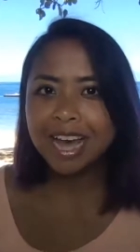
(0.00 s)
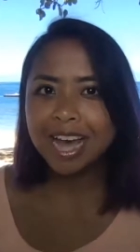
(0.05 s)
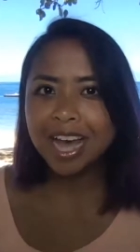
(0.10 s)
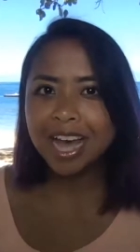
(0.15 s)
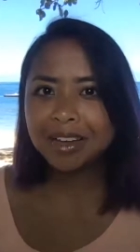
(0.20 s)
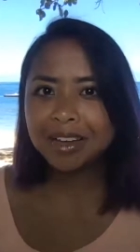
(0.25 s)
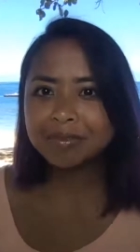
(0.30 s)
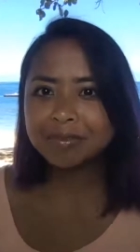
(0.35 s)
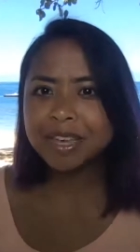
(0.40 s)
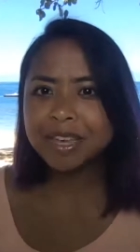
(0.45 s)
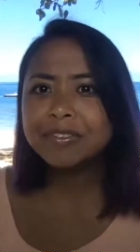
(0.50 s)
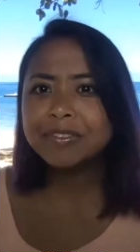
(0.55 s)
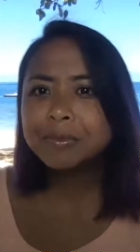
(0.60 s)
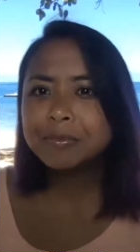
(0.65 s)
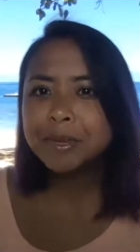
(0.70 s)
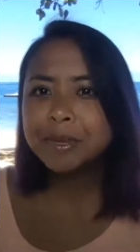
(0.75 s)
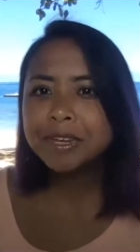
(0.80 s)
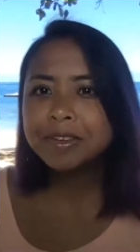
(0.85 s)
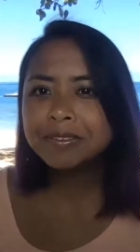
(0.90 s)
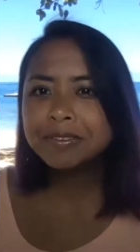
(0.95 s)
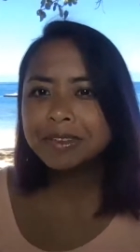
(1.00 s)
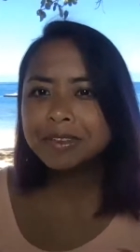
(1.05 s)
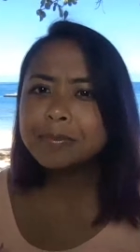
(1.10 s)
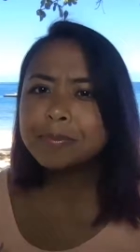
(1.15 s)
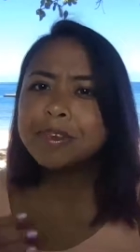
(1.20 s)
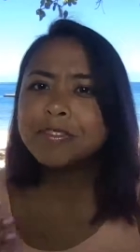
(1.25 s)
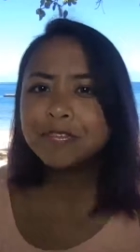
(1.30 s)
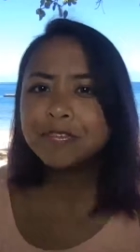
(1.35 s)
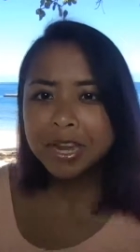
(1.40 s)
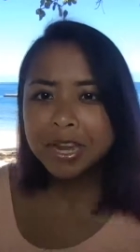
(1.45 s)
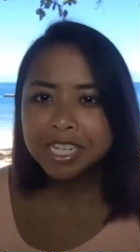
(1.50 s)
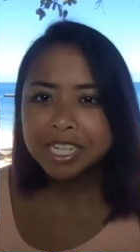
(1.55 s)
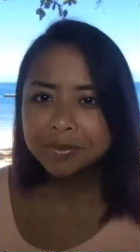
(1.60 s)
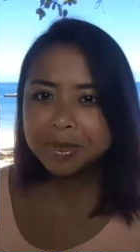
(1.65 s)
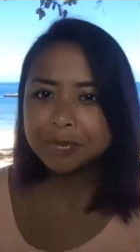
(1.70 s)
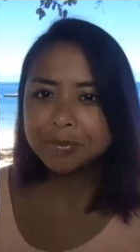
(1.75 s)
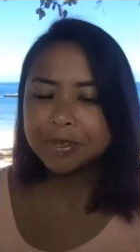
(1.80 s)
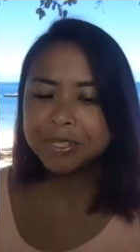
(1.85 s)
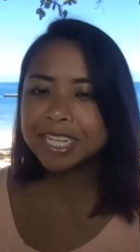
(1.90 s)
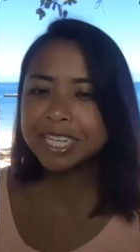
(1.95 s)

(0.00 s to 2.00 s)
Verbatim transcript: um, it would be it would be fun to be able